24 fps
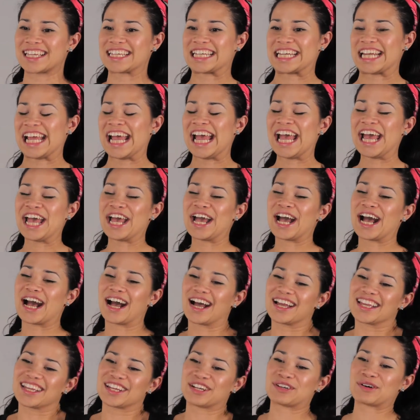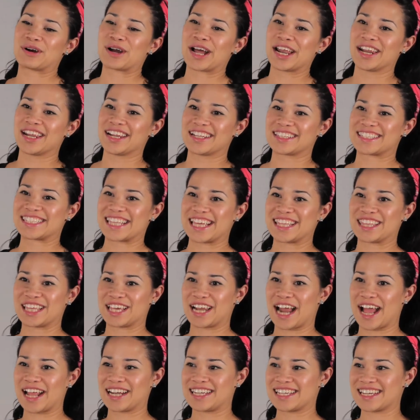And, you know, I didn't say
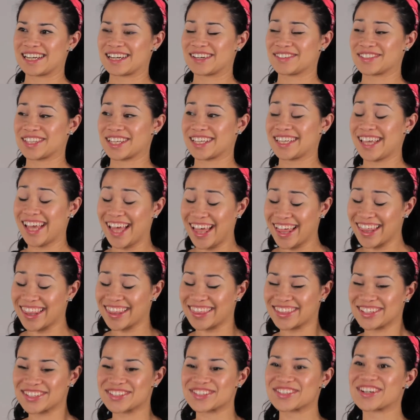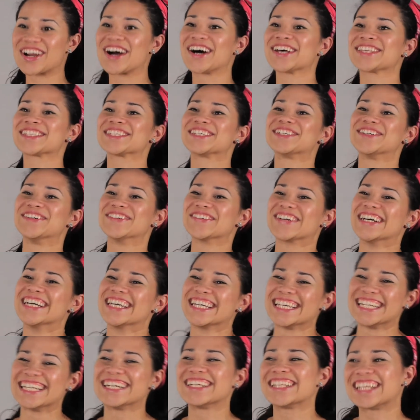that I did it. I was like, yeah, those are awesome.
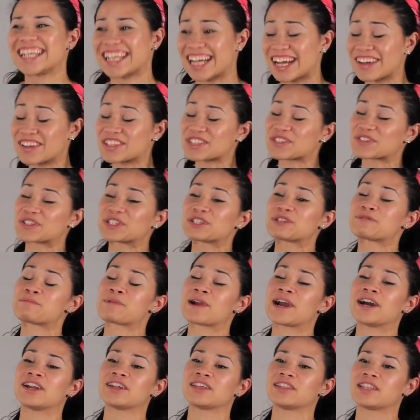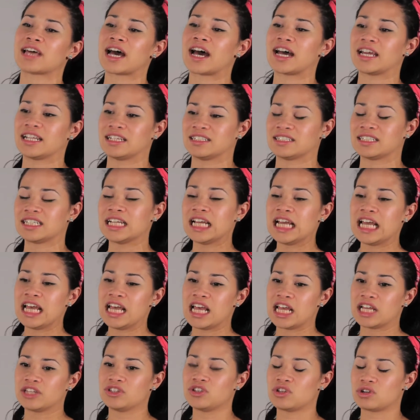You know, like I was really proud of that. And,
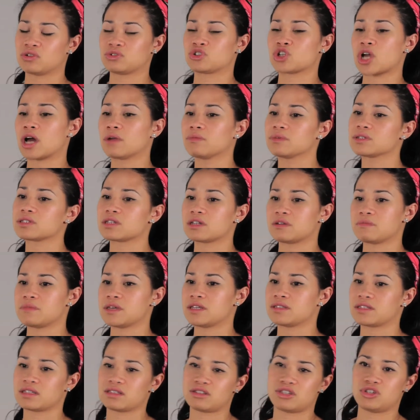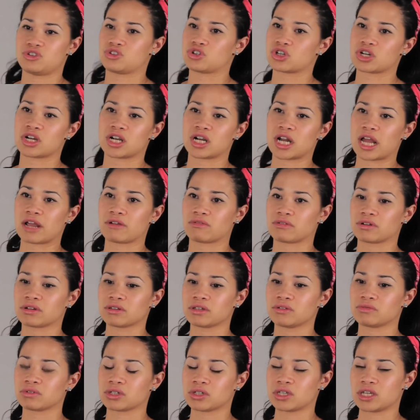you know, John was an amazing teacher, and I
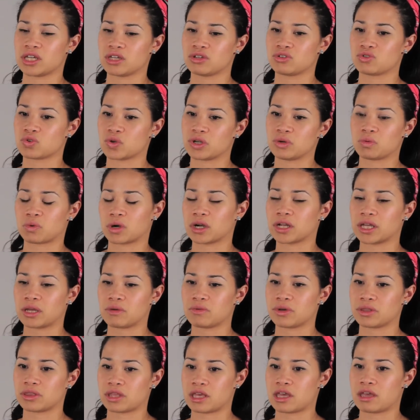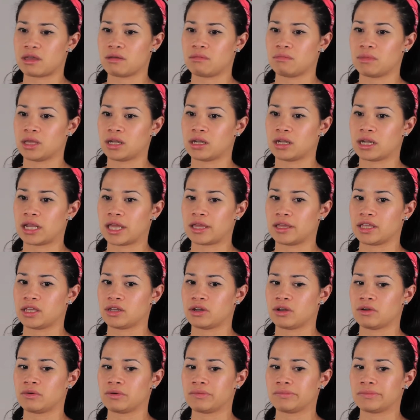really, really enjoyed working with him. And, it, you
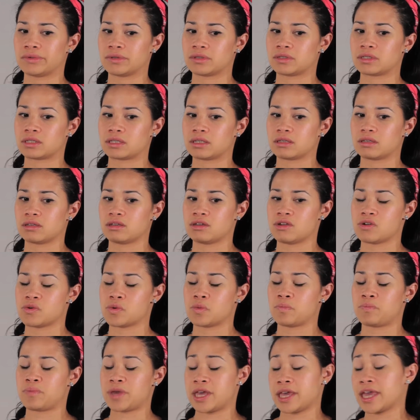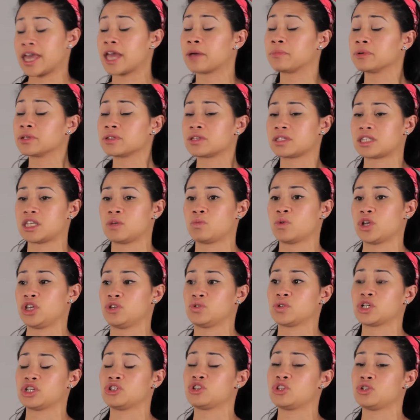know, it was, you know, being able to see what
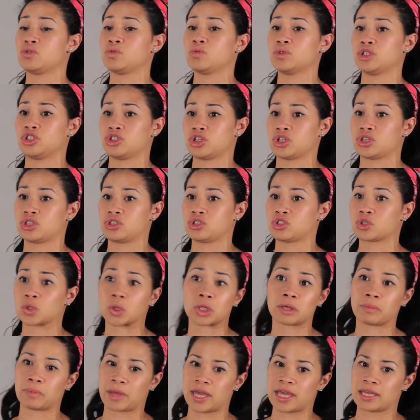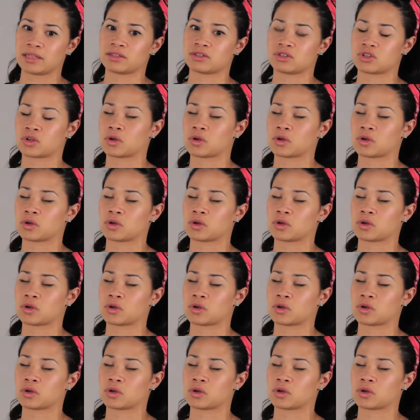you can do with just Dura paints.